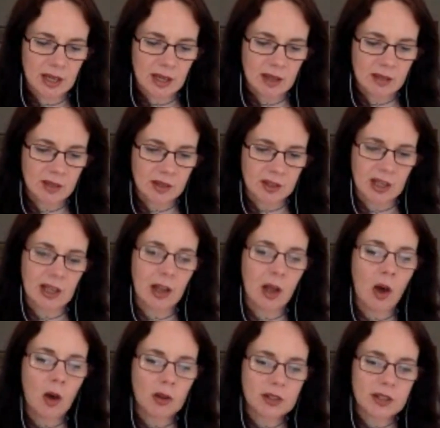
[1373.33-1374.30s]
there's a
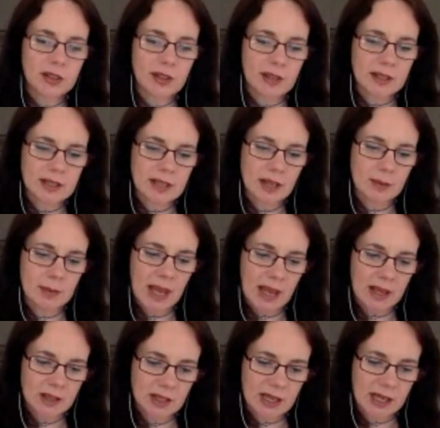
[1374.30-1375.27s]
lot that
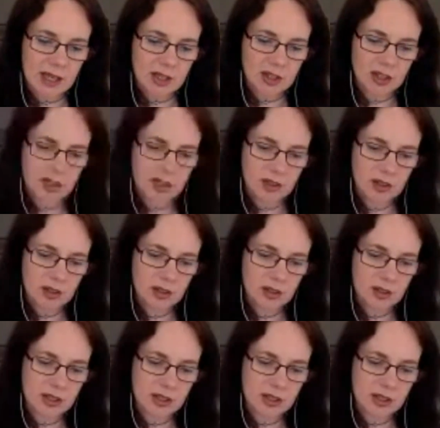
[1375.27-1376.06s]
education could